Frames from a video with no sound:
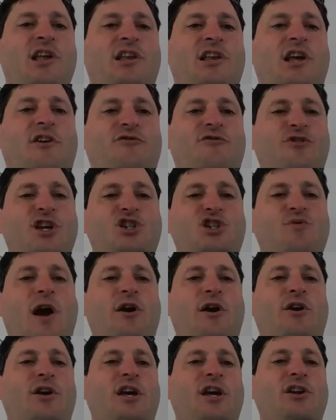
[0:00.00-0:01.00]
Now for this
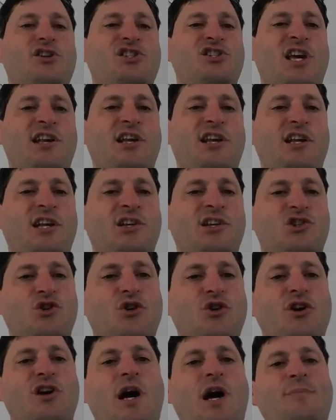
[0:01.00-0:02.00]
router, it'll send it in
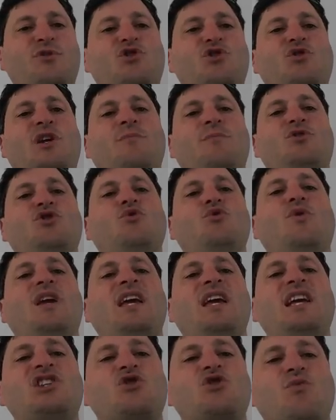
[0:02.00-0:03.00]
turn upstream to
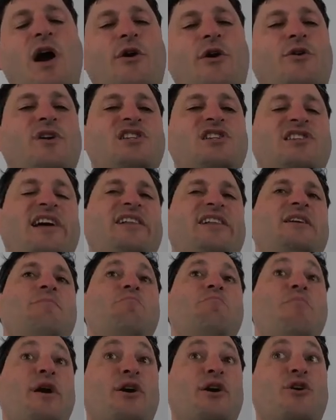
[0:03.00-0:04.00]
its router, a slightly
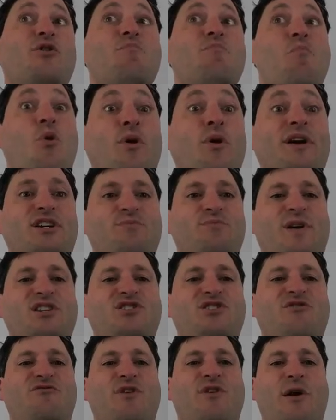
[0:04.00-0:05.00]
bigger, more
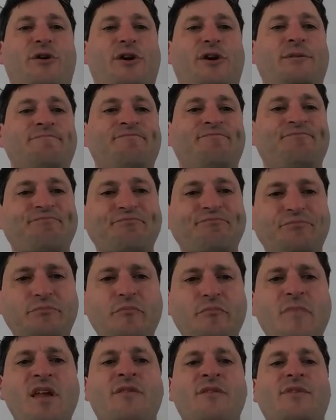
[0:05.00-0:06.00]
expensive router.
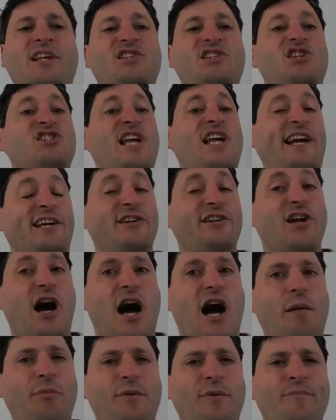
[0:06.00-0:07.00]
That's a second
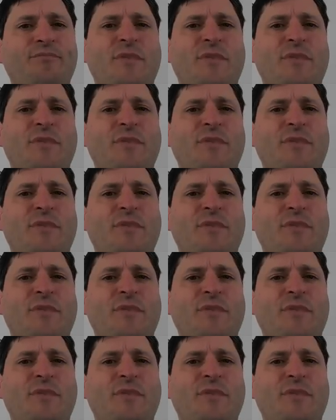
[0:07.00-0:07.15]
hop.